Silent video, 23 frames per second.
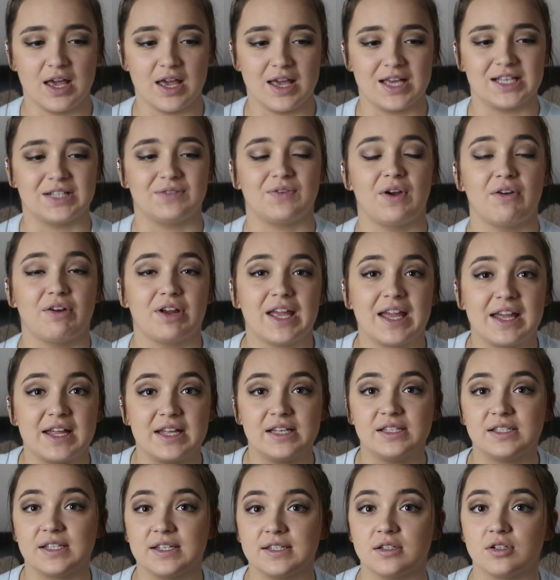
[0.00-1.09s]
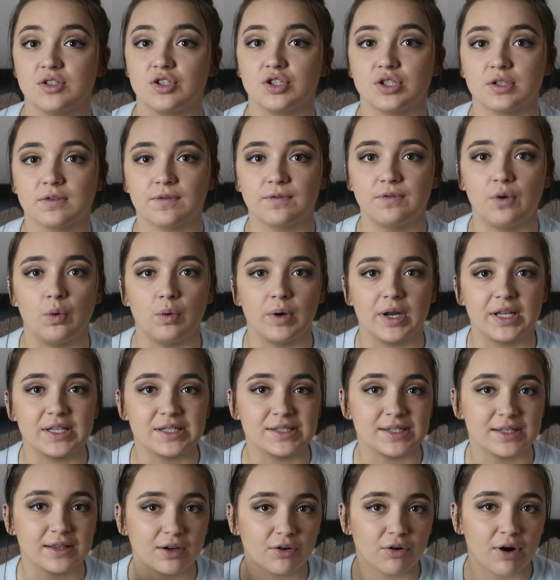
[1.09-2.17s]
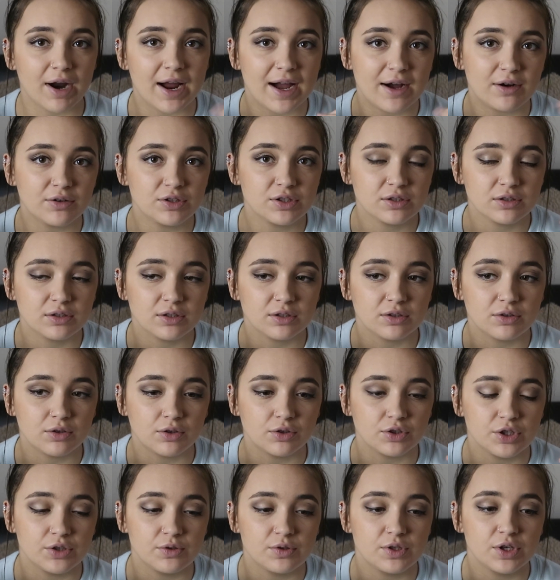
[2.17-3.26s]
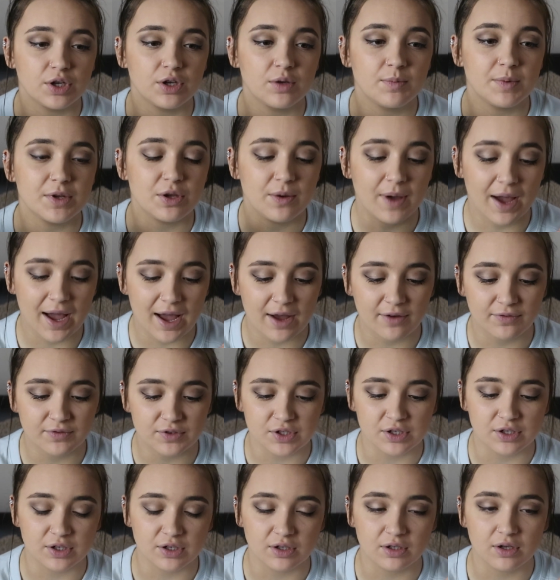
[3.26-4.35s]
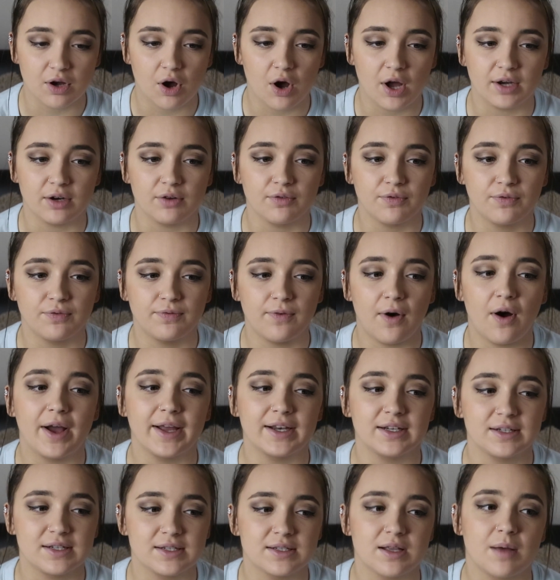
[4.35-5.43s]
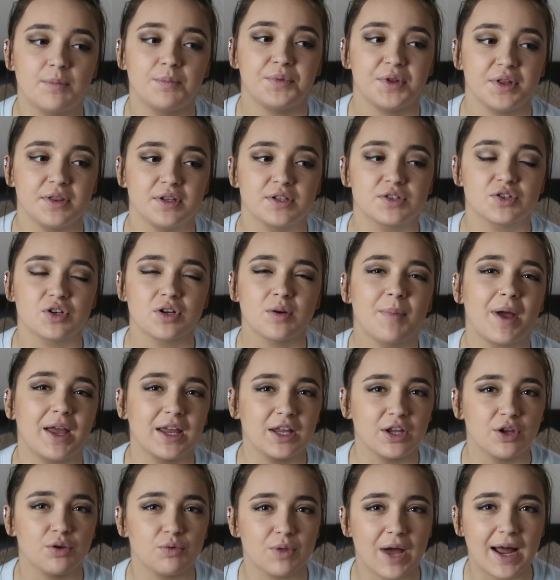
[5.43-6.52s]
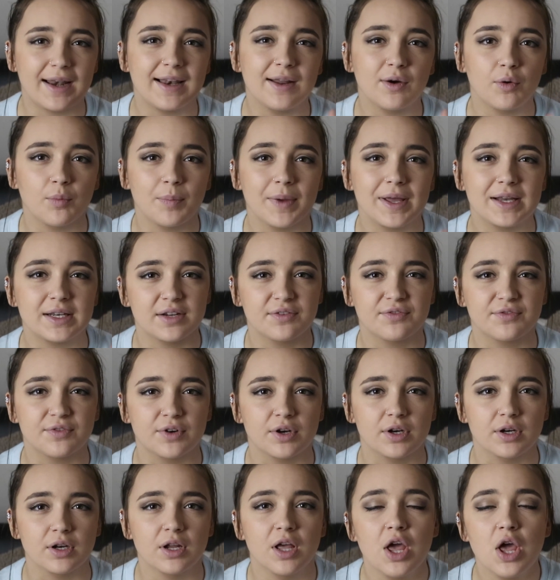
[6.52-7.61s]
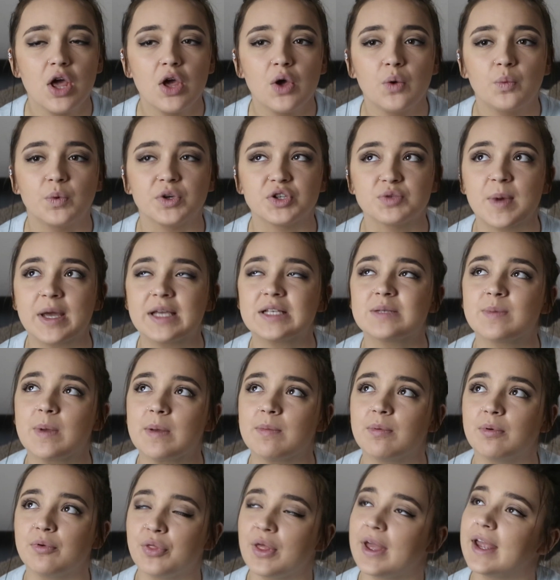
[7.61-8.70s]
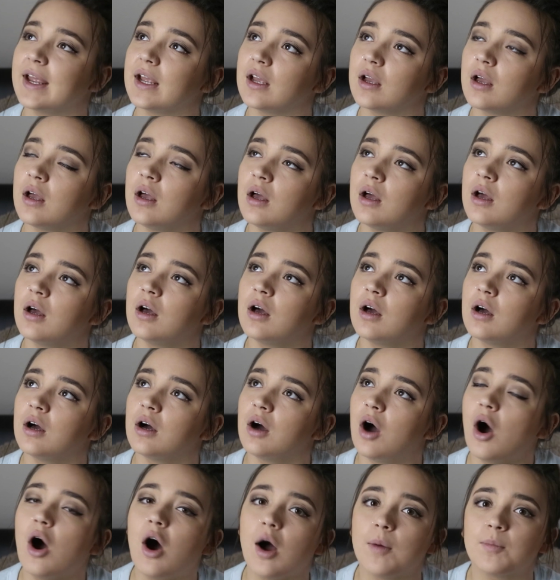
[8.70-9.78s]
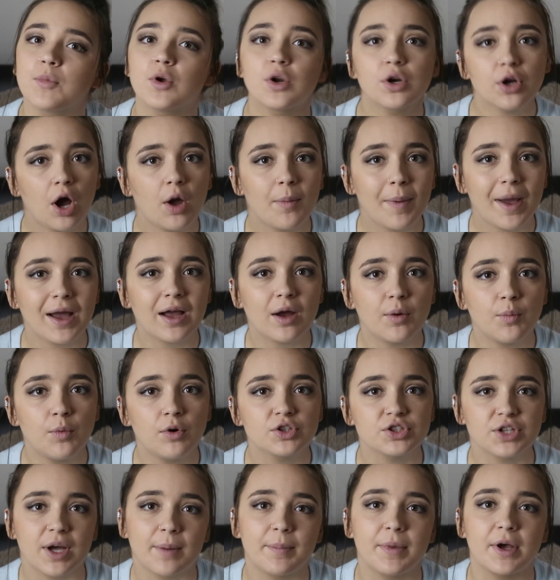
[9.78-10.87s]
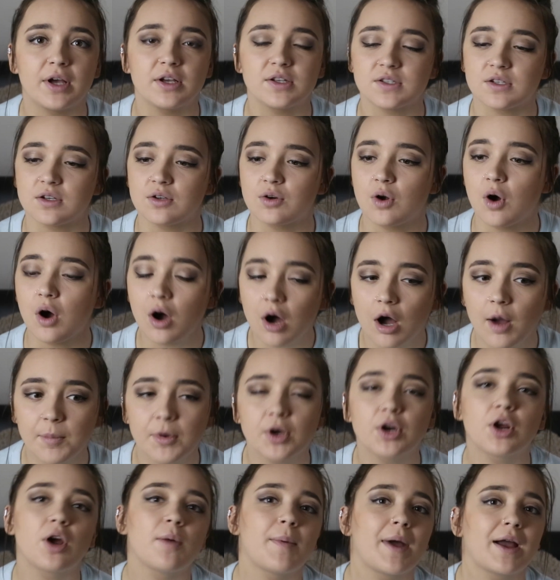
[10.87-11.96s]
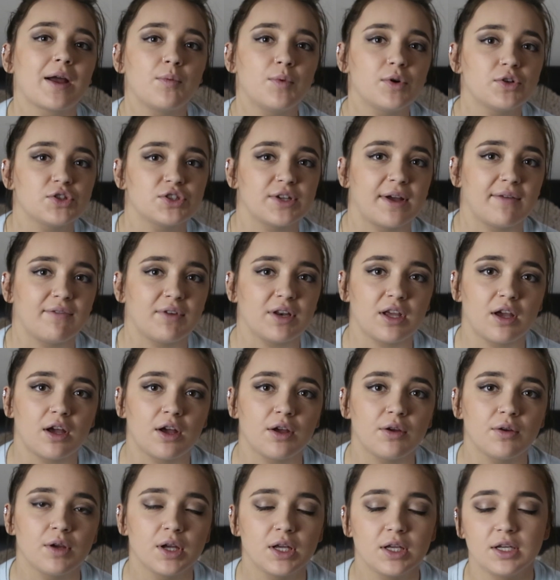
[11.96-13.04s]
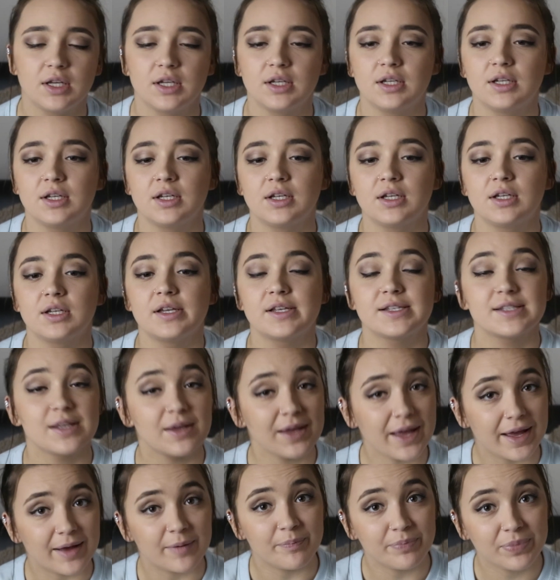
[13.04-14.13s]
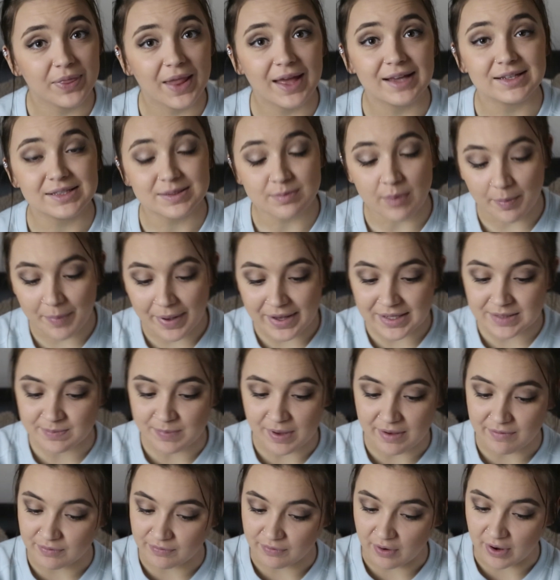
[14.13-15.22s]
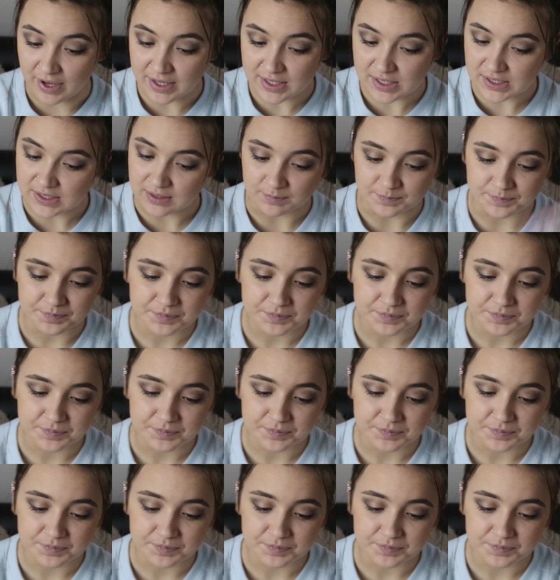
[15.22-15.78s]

it's very easy to just fall into the crowd on YouTube, and you have to kind of find something that's going to make you that little bit different, which makes people think, oh, I'm going to go back and watch that person, or oh, I'm going to go back and watch that video. So yeah, that's my best bit of advice.